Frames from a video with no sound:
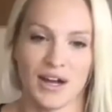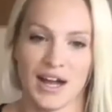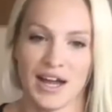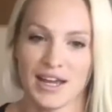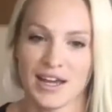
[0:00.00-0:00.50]

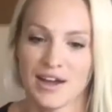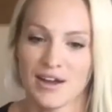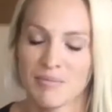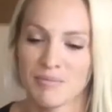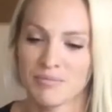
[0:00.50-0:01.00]
I
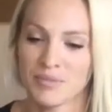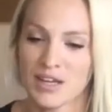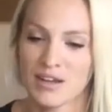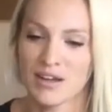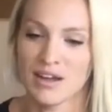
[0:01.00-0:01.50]
um,
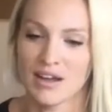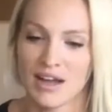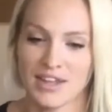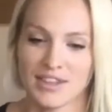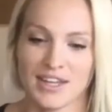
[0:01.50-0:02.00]

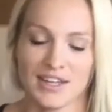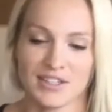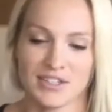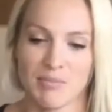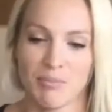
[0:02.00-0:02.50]
I think
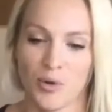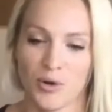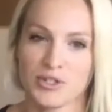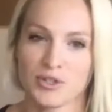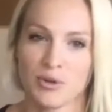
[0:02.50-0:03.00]
it's
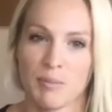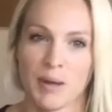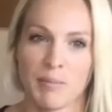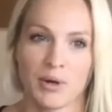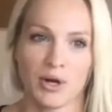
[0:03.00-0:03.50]
important to
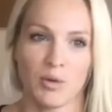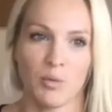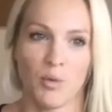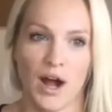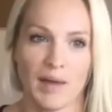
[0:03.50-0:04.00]
remember
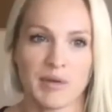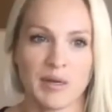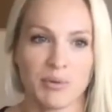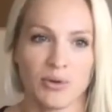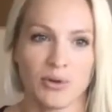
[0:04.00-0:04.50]
why
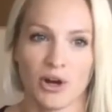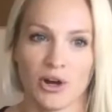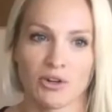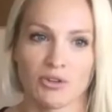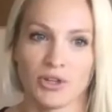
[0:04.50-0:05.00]
people
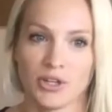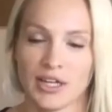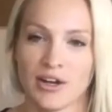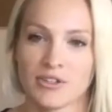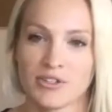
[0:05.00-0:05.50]
are looking
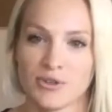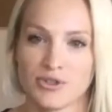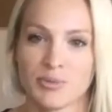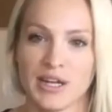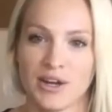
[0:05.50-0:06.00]
on social
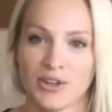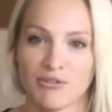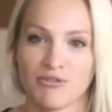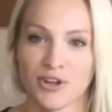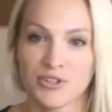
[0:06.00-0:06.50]
media in the
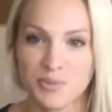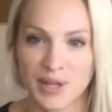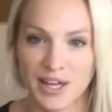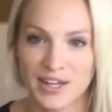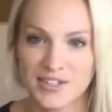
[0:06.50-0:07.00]
first
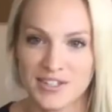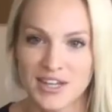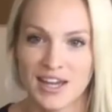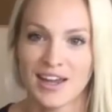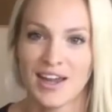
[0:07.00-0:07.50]
place.
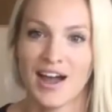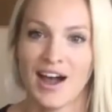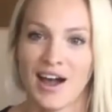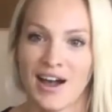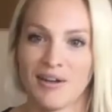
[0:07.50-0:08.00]

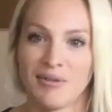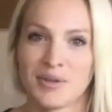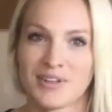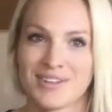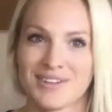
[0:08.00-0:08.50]
Um,
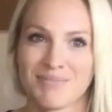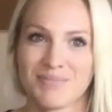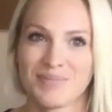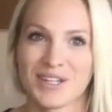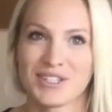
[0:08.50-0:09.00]

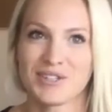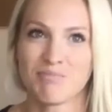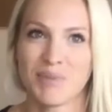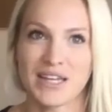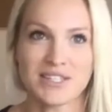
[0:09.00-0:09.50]
it's
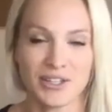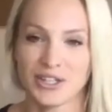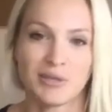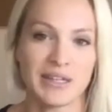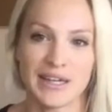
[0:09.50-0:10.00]
basically
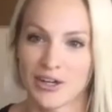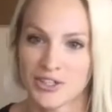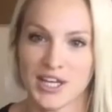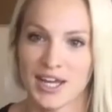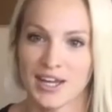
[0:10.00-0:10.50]
to be
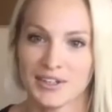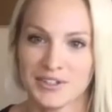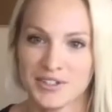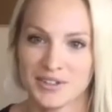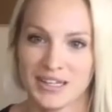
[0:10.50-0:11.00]
entertained,
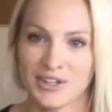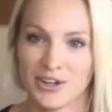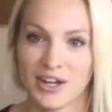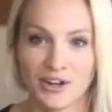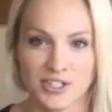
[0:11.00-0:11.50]
either
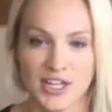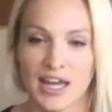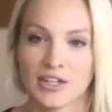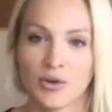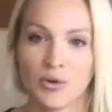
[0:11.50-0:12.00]

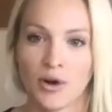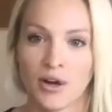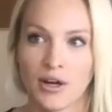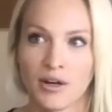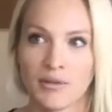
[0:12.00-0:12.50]
entertained
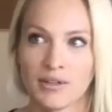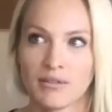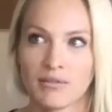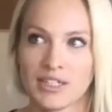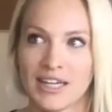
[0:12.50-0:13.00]
or
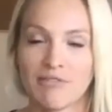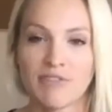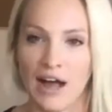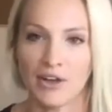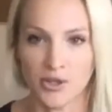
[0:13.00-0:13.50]
get
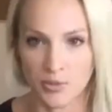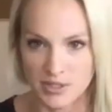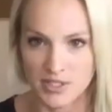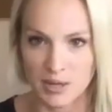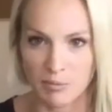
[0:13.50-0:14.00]
value in
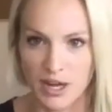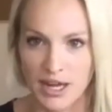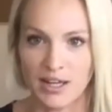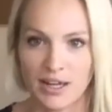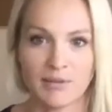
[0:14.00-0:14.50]
some
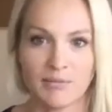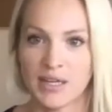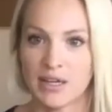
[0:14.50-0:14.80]
way, like sure. be